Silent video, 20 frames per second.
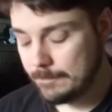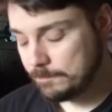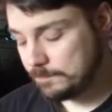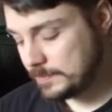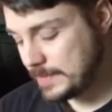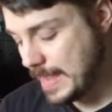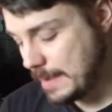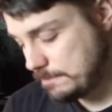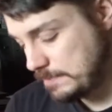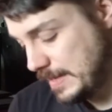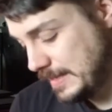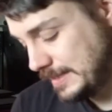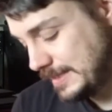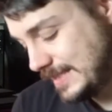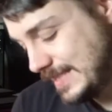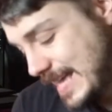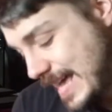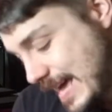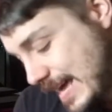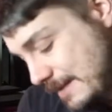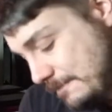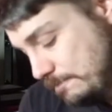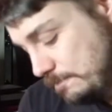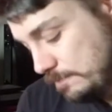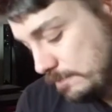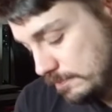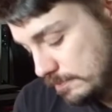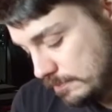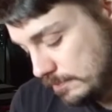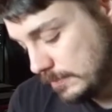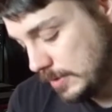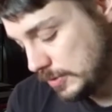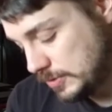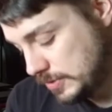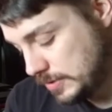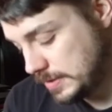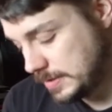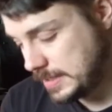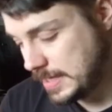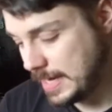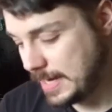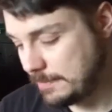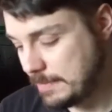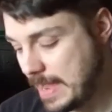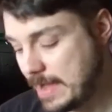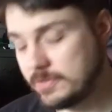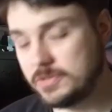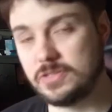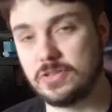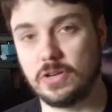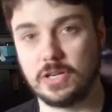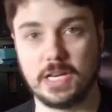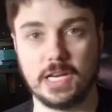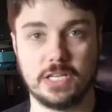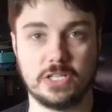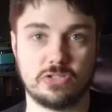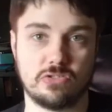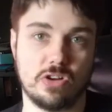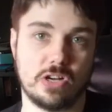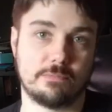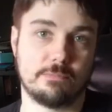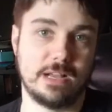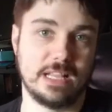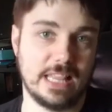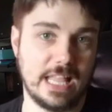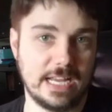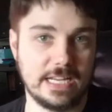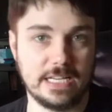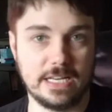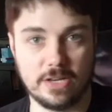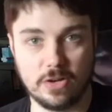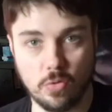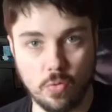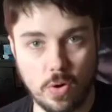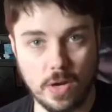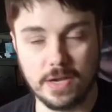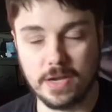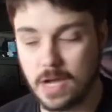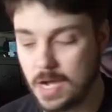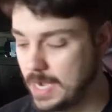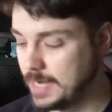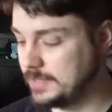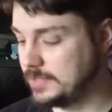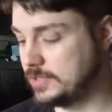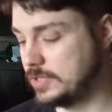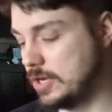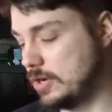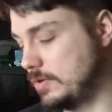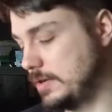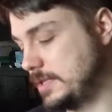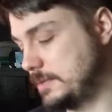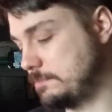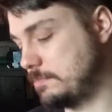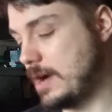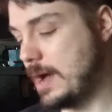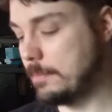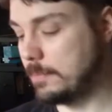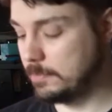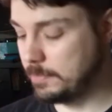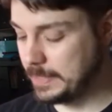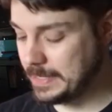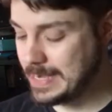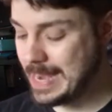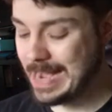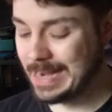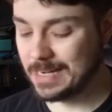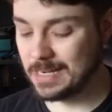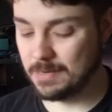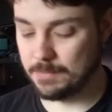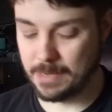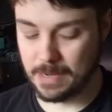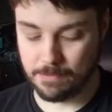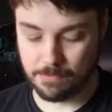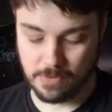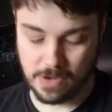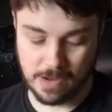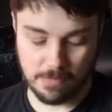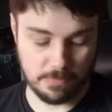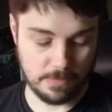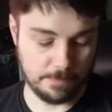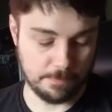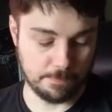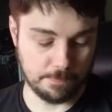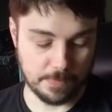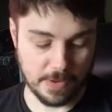That being said, most of the time houses aren't getting struck by lightning or whatnot, so it's probably not going to be a problem.